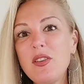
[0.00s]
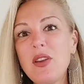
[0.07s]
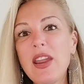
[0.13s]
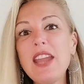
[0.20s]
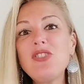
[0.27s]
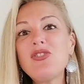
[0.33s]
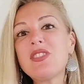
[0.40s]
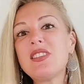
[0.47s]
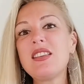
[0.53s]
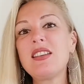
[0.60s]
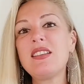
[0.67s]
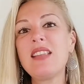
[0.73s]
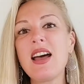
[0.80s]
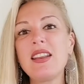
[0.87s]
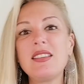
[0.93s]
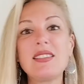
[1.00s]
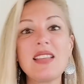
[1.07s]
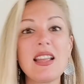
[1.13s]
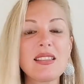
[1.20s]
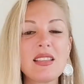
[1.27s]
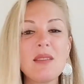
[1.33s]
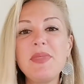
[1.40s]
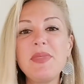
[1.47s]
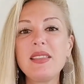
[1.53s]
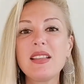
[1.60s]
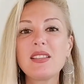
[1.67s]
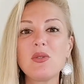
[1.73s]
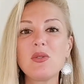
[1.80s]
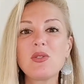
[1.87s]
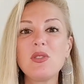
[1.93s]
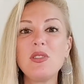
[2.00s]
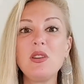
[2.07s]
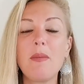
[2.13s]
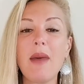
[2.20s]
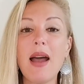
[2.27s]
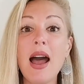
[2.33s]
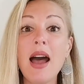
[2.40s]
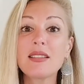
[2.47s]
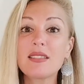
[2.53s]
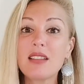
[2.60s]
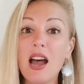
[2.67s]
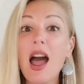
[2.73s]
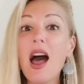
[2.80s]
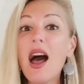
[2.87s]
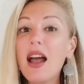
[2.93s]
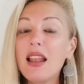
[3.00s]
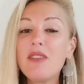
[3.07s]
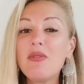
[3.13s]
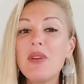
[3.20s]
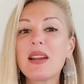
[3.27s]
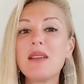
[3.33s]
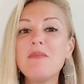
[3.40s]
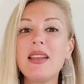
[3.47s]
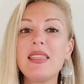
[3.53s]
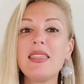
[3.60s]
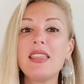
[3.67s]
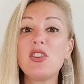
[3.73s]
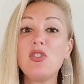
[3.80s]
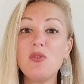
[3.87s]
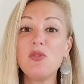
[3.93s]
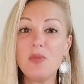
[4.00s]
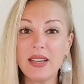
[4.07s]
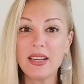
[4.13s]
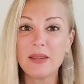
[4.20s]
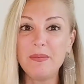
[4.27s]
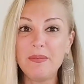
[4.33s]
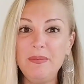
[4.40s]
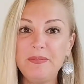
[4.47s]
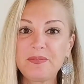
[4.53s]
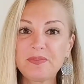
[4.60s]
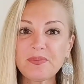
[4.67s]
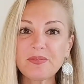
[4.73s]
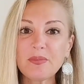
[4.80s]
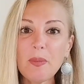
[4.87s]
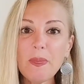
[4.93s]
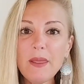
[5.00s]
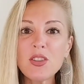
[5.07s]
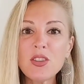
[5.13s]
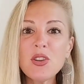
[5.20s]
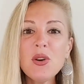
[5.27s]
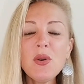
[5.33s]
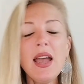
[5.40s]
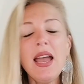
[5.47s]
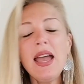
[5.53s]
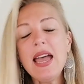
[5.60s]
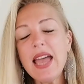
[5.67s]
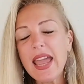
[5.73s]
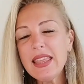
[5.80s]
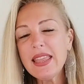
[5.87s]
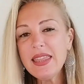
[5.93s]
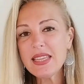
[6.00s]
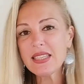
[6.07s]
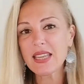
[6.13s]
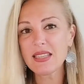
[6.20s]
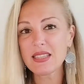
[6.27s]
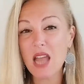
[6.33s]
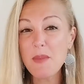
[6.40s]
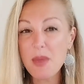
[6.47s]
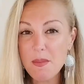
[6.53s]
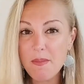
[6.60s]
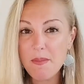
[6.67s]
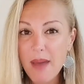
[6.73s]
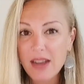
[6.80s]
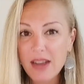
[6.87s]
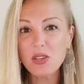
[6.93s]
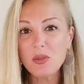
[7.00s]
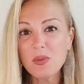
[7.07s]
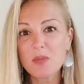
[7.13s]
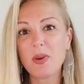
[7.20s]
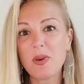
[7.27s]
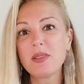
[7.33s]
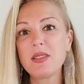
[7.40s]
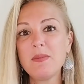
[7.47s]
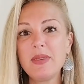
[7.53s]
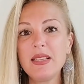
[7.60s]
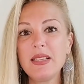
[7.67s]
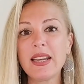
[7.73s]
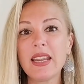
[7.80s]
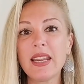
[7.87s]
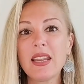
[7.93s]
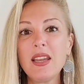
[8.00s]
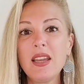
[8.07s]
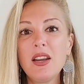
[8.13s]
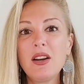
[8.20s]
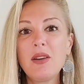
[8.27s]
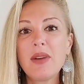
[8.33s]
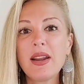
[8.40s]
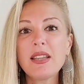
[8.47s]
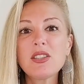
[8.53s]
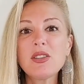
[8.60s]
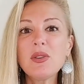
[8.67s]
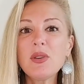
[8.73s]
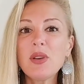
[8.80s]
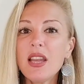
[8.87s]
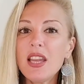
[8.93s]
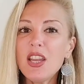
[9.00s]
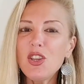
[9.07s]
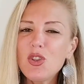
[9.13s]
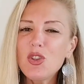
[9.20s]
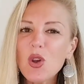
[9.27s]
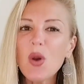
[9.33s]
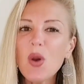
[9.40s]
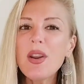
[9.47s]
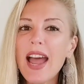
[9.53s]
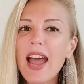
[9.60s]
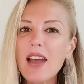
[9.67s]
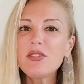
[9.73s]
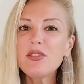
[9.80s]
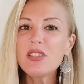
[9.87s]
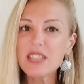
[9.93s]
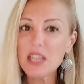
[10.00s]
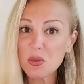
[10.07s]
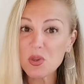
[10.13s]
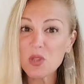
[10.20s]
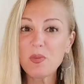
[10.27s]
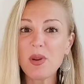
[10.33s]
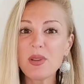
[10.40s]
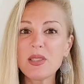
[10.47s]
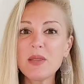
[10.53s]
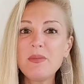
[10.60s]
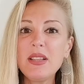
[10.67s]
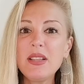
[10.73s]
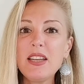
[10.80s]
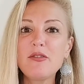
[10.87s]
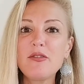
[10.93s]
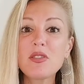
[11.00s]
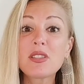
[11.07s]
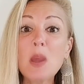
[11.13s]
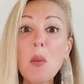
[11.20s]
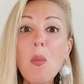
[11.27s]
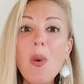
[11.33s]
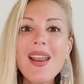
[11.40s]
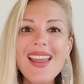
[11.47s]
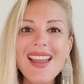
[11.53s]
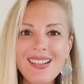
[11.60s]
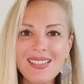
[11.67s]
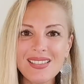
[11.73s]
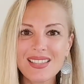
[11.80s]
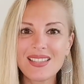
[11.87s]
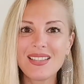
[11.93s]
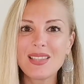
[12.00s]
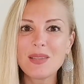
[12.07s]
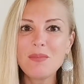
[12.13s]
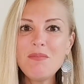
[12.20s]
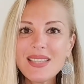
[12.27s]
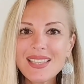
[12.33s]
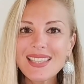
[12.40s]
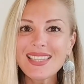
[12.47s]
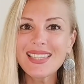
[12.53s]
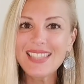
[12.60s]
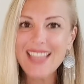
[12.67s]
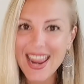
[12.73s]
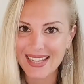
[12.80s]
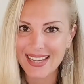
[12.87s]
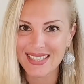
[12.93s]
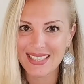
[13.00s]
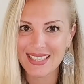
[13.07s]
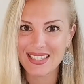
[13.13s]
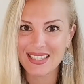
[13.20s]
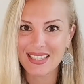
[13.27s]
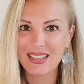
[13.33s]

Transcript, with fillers: interested in that, is that something that's also in your past, I highly recommend that you read it. So in this case, coming back to responsibility, right? So you don't have to take responsibility for someone else's mistakes.